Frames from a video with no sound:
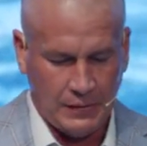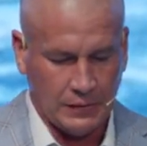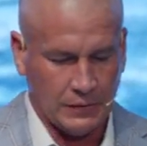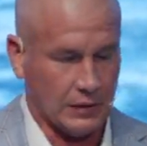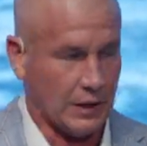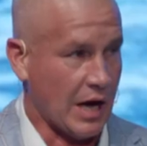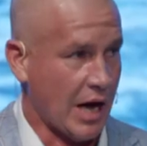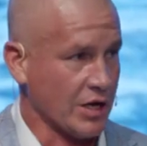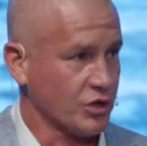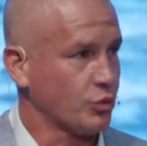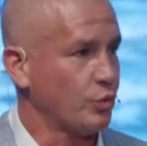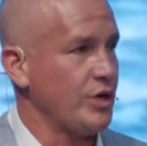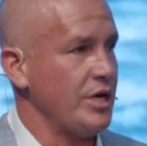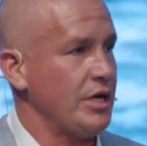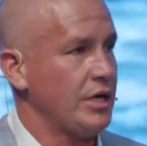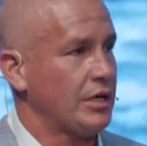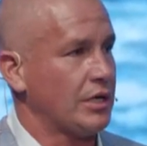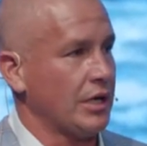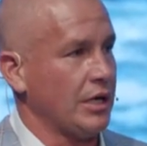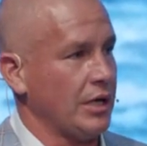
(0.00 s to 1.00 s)
Last
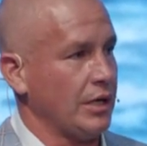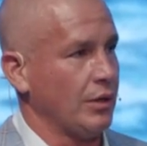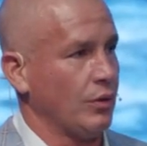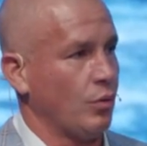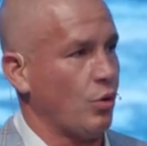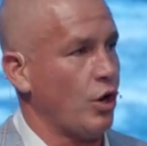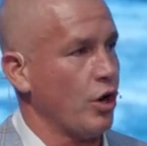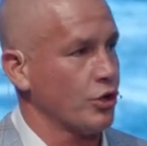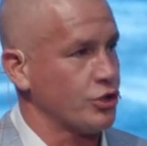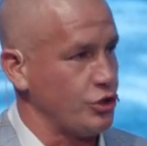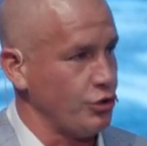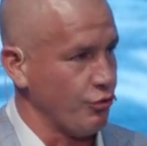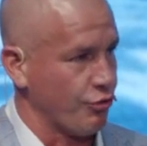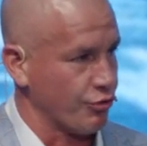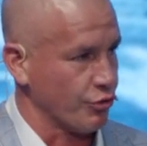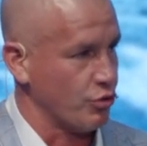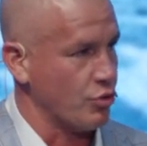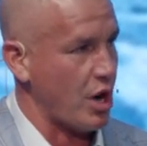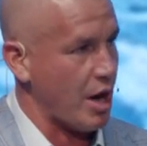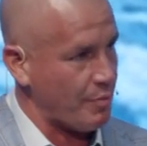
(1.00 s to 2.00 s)
week, I walked you
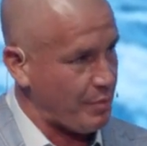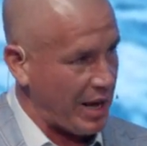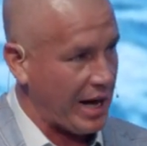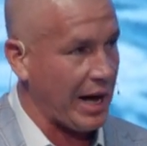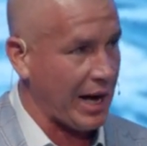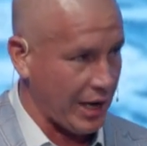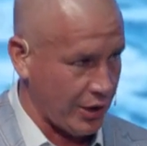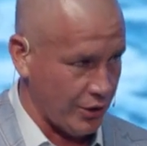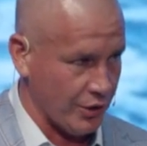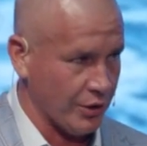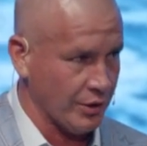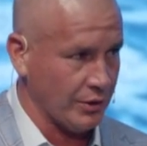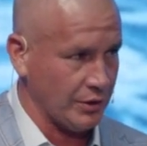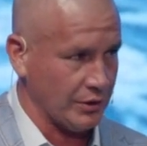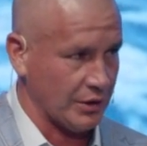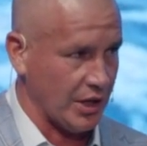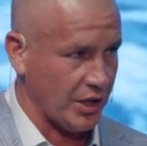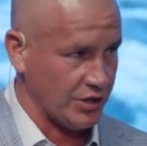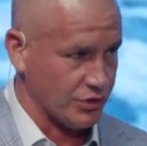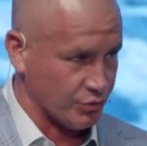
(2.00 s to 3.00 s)
through a pattern
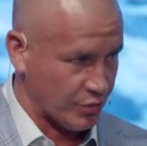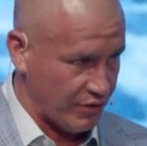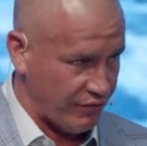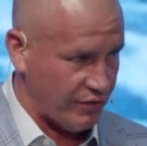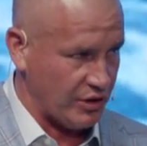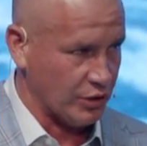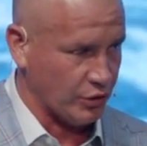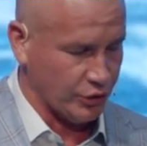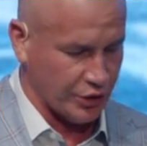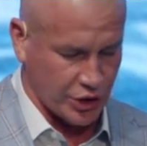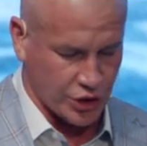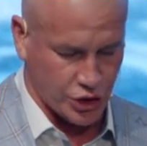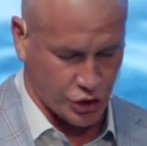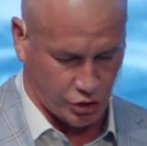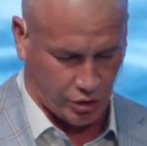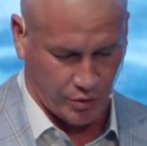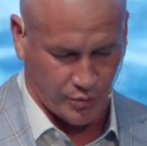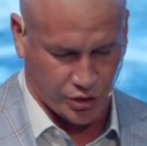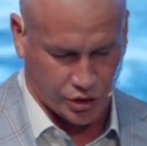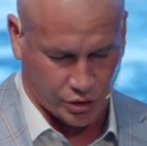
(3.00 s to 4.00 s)
that is revealed in
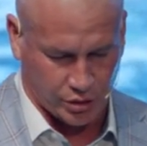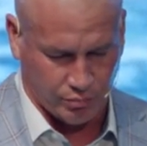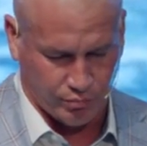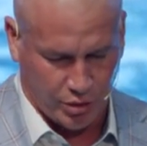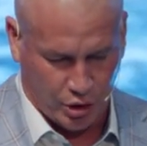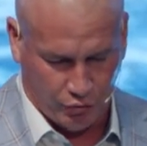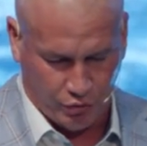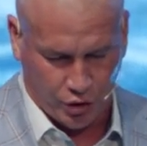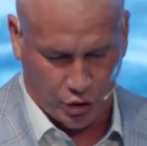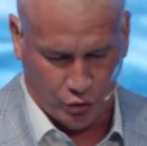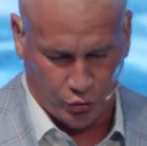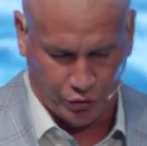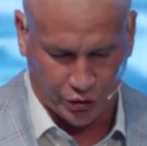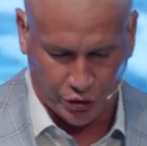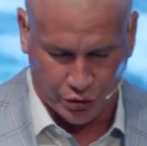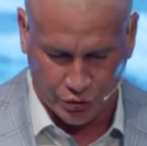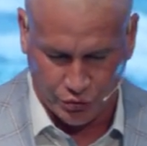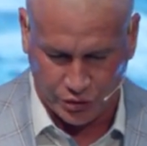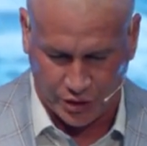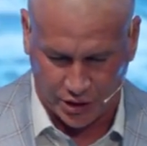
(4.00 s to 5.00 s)
Scripture, both Old
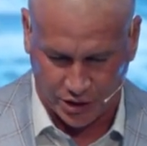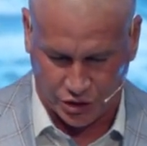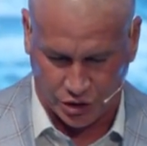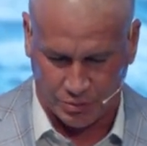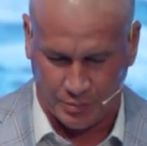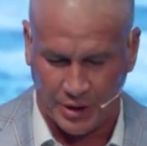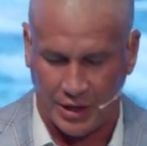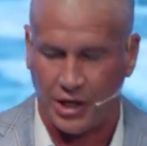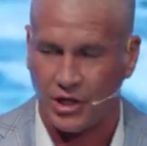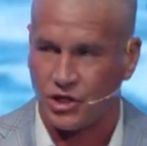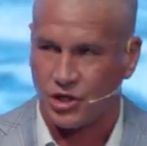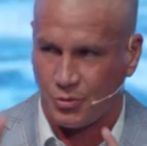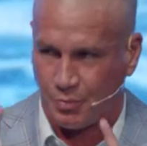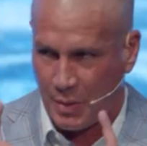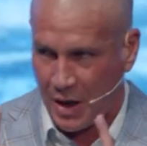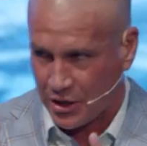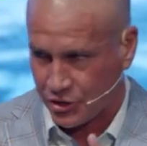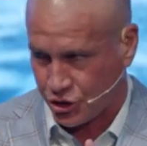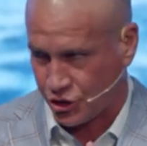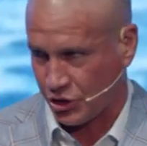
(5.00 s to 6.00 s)
and New Testament,
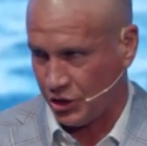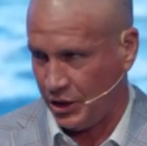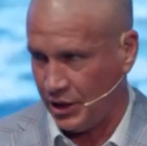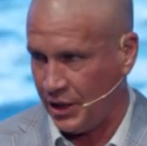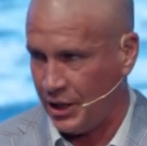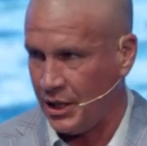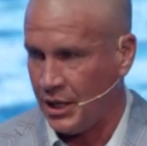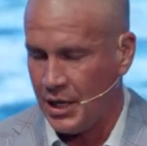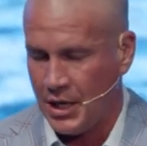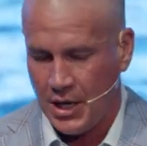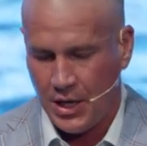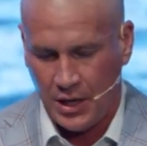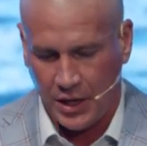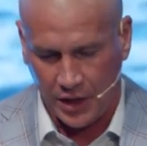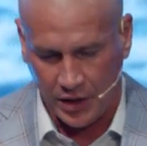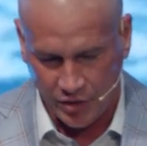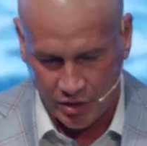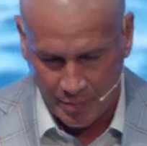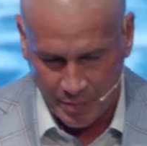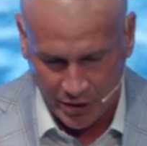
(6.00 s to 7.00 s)
especially
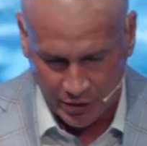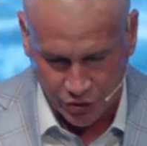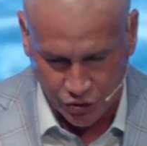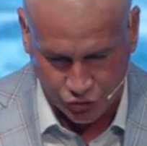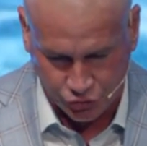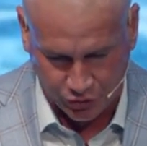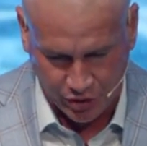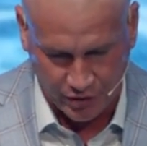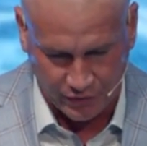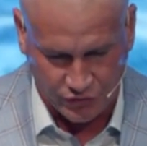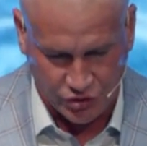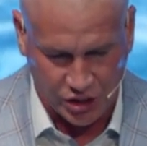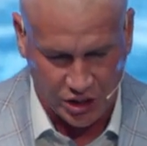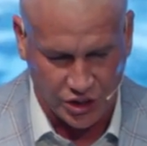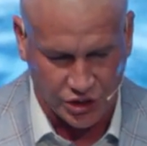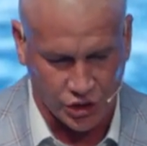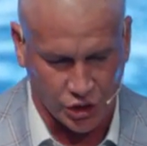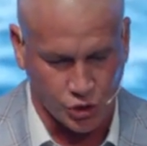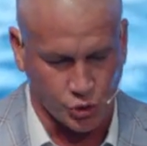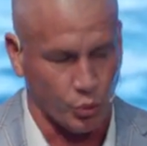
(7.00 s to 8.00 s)
in the ministry of
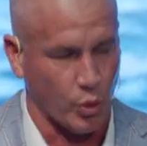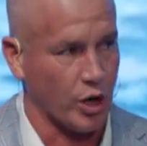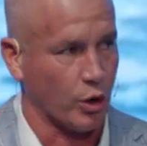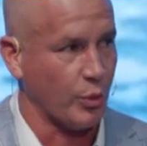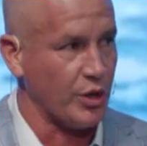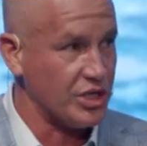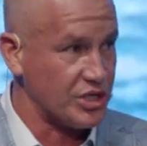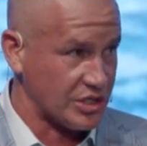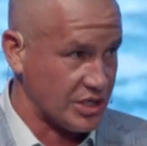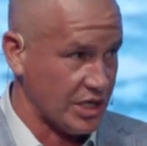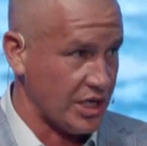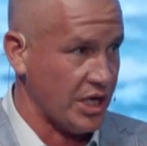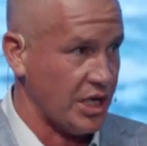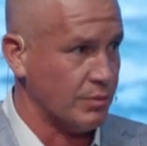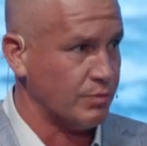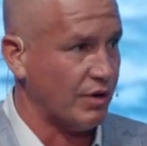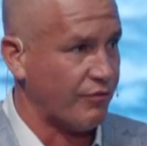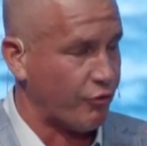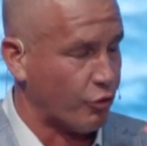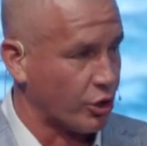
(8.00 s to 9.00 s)
Jesus, where we see
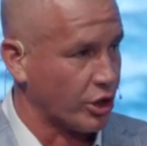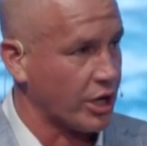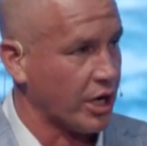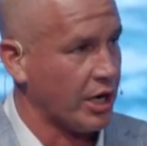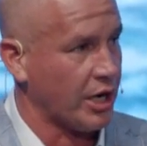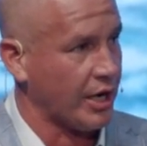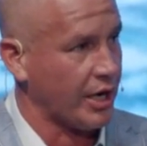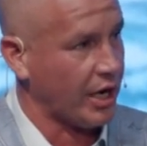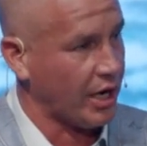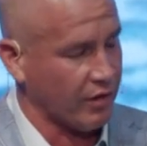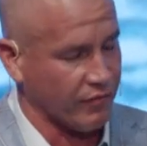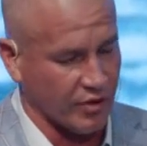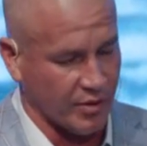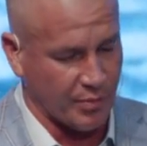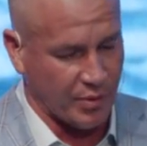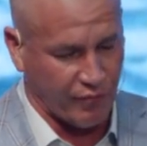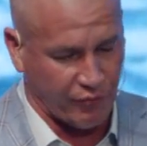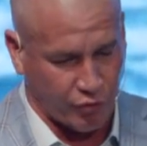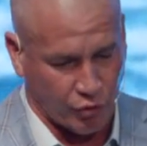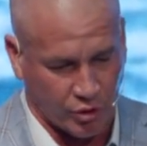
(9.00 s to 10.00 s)
before God ever
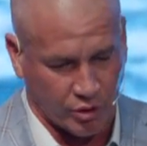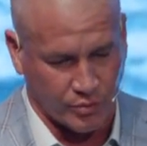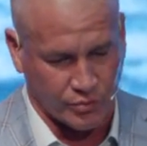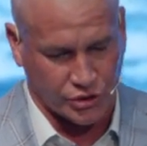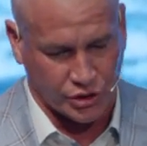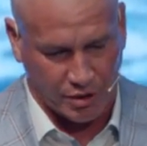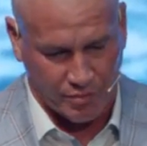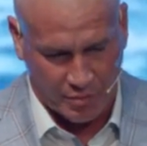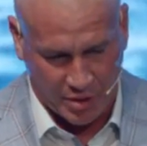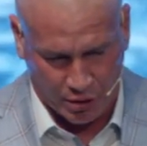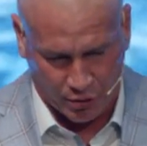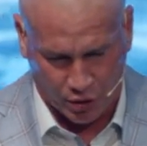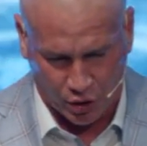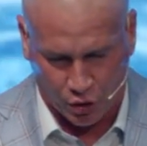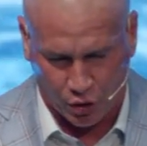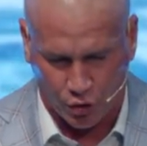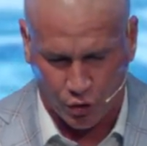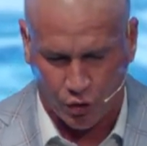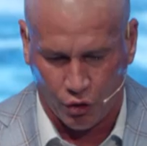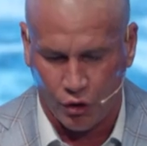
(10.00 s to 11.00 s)
performs a
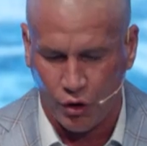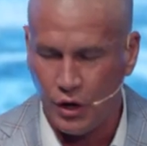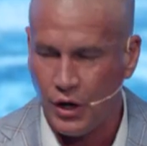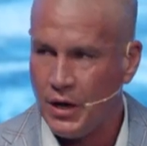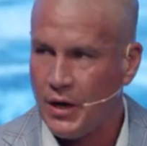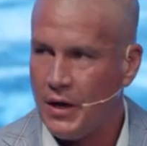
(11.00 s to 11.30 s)
miracle,